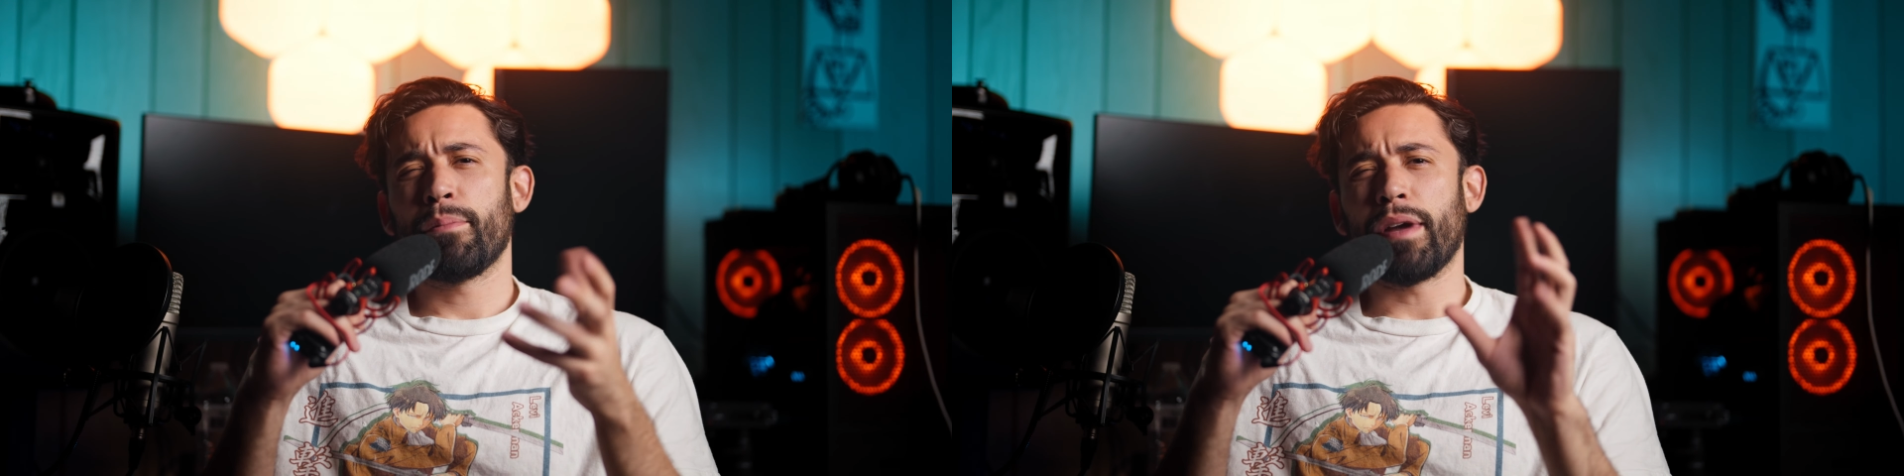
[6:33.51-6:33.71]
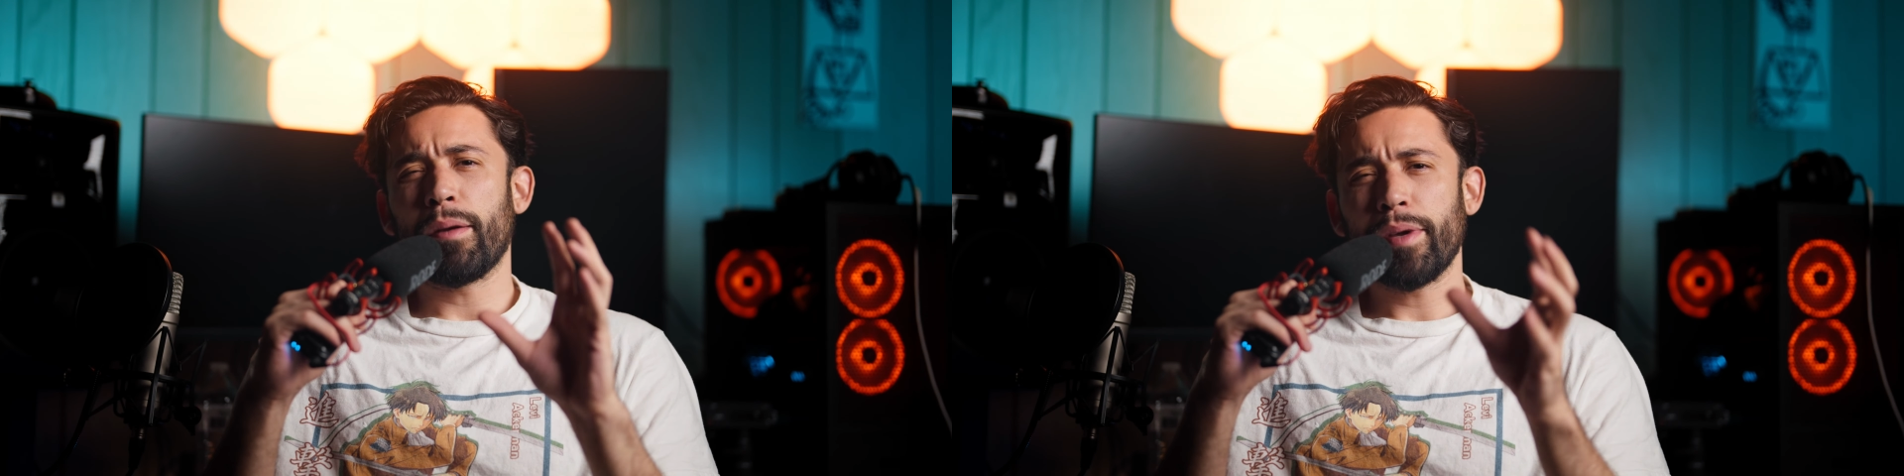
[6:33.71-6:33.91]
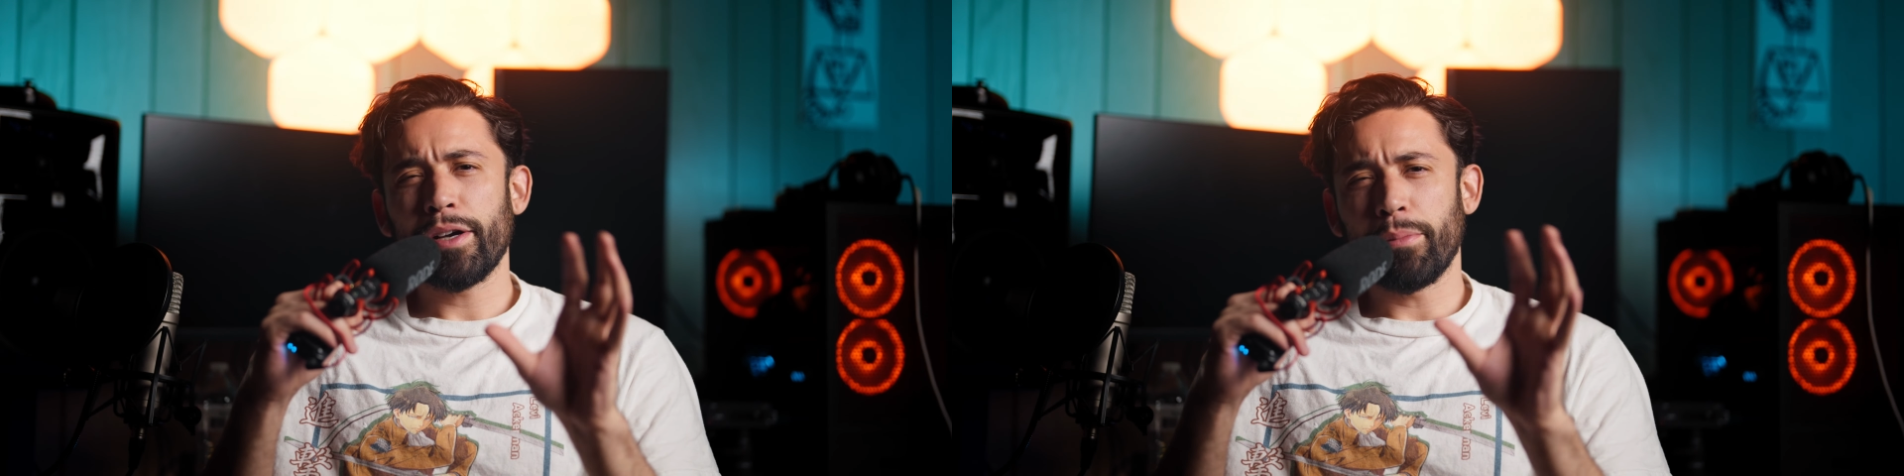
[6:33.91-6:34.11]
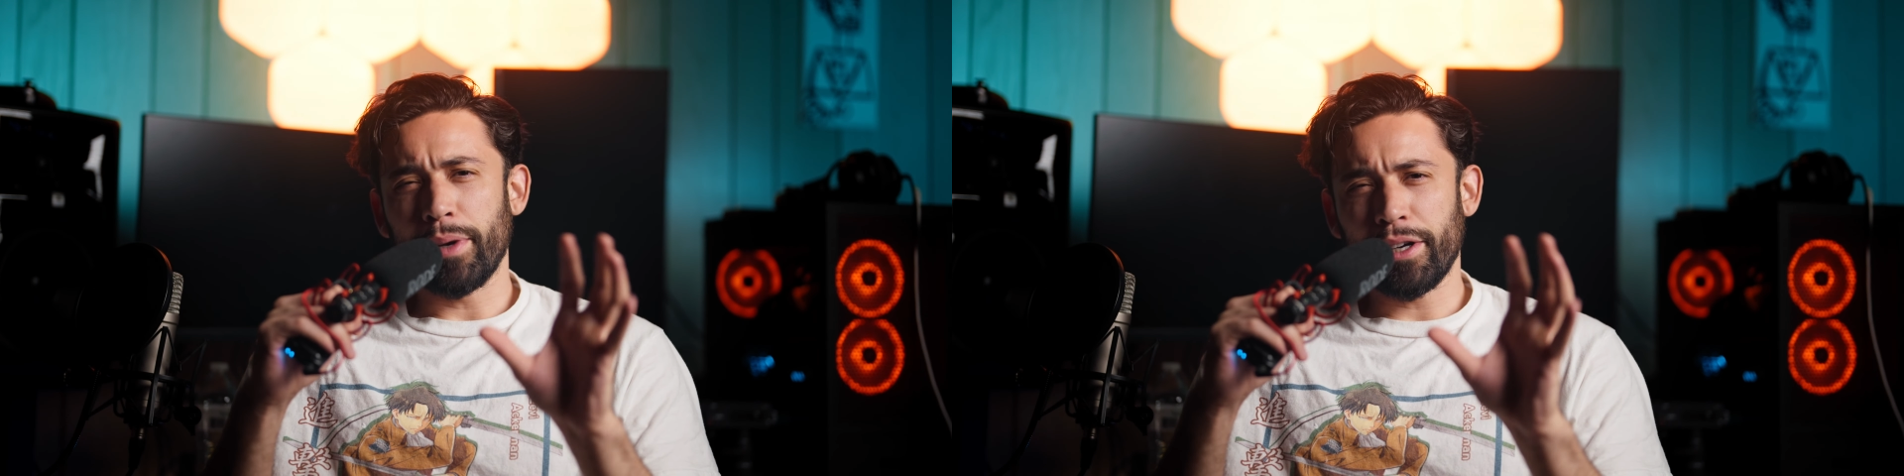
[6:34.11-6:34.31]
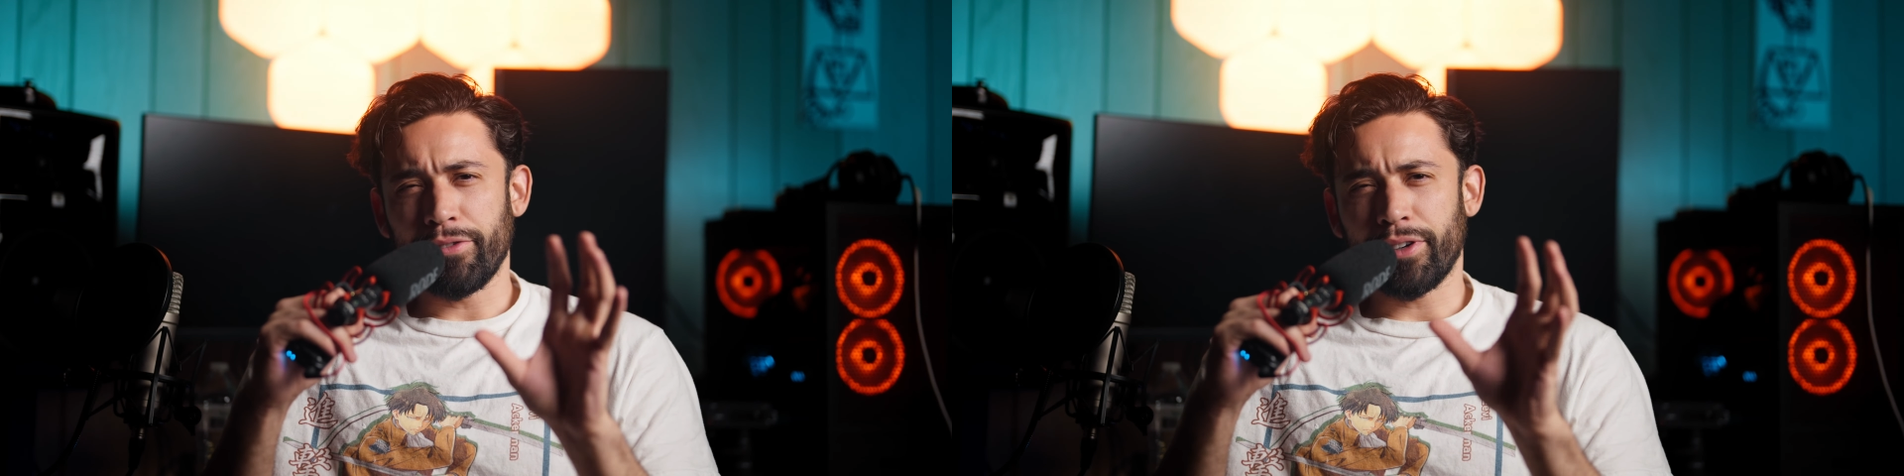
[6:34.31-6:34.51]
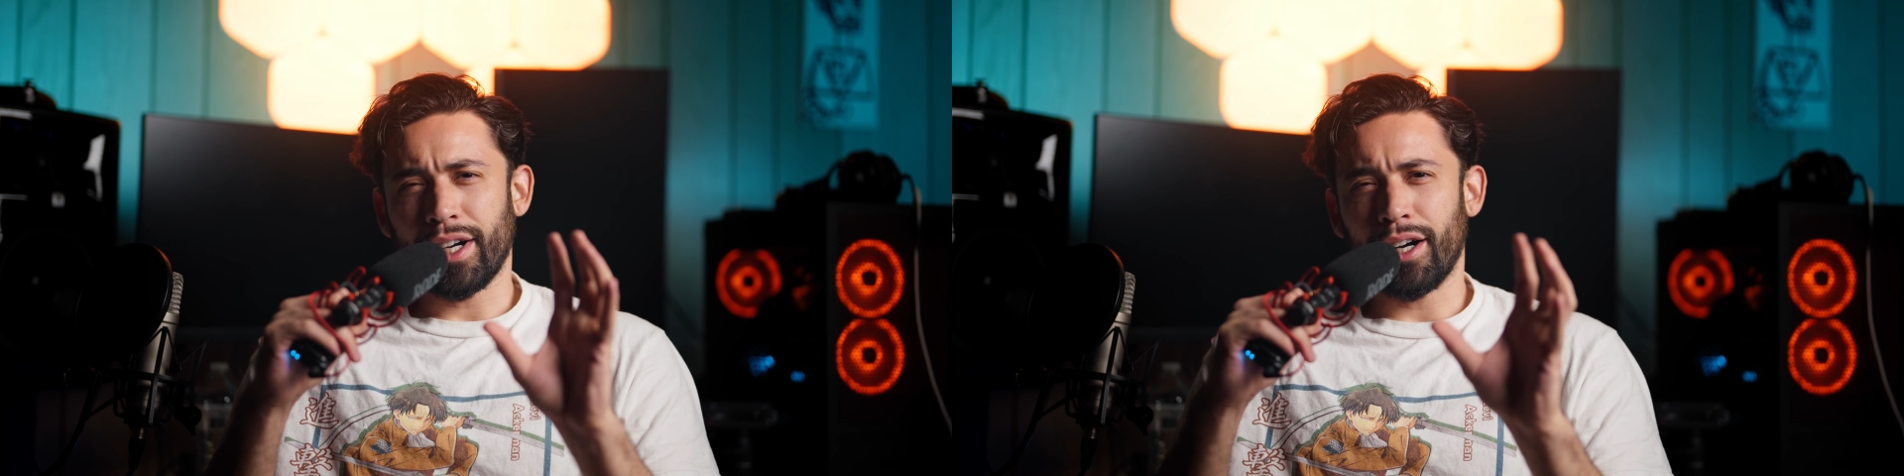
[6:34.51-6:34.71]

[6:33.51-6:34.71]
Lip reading: maybe a bit of